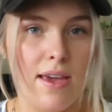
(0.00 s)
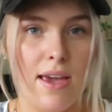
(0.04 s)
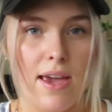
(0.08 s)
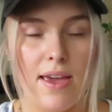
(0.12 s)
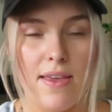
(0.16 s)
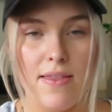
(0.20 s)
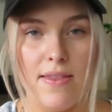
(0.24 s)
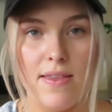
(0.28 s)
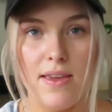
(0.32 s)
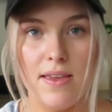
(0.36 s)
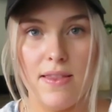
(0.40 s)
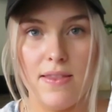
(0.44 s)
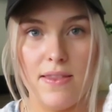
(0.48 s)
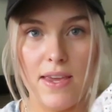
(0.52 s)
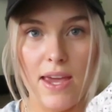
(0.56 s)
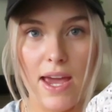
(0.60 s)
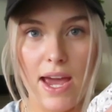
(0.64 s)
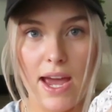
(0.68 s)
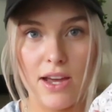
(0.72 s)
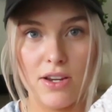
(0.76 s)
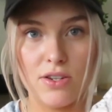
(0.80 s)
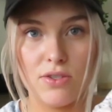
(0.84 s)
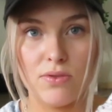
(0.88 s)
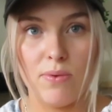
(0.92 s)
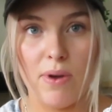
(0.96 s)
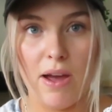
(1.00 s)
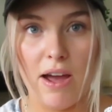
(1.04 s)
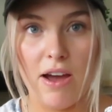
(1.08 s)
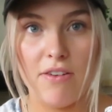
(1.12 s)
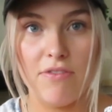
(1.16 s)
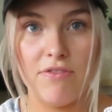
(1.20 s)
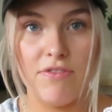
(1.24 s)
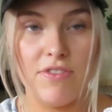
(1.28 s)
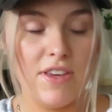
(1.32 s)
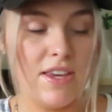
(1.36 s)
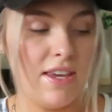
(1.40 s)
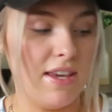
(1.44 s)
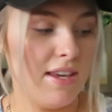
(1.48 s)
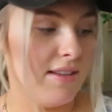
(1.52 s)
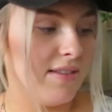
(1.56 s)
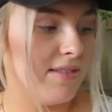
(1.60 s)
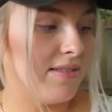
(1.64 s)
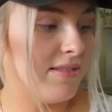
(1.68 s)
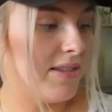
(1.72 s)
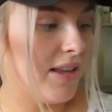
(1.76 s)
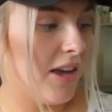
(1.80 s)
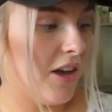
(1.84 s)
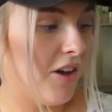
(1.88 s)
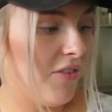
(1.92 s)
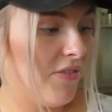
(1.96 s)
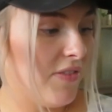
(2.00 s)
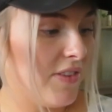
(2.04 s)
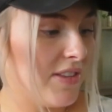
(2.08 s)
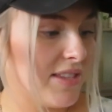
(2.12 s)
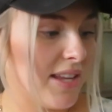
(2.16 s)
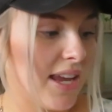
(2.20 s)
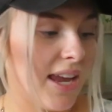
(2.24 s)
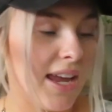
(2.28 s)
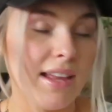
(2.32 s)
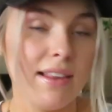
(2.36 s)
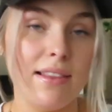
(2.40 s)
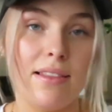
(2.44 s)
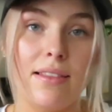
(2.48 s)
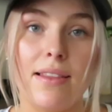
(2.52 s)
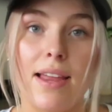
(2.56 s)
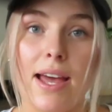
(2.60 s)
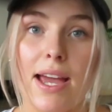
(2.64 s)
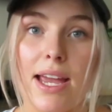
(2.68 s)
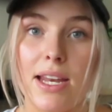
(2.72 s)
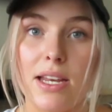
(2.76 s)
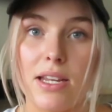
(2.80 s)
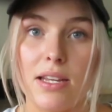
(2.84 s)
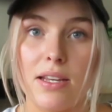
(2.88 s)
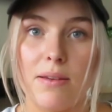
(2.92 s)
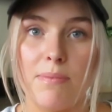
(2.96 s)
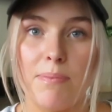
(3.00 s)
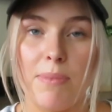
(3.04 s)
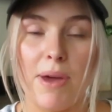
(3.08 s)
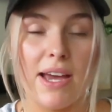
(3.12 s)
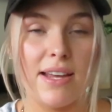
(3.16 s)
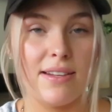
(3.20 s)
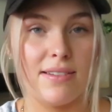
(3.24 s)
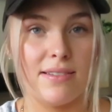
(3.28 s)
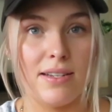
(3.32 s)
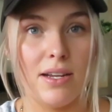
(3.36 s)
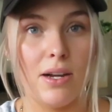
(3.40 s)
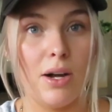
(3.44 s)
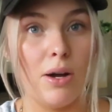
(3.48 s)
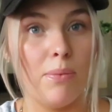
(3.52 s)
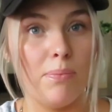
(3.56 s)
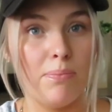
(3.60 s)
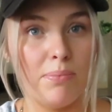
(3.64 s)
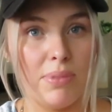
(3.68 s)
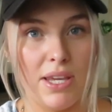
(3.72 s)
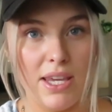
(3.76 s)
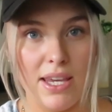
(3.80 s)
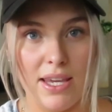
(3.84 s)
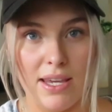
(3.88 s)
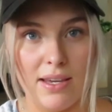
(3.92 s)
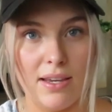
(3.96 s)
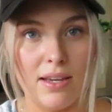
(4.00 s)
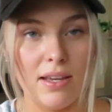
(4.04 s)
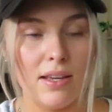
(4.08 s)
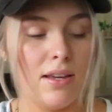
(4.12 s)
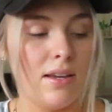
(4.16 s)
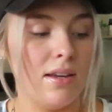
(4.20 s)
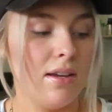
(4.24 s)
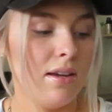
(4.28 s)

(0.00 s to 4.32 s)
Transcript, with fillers: and then the actual outfit itself is like a light pastel pink,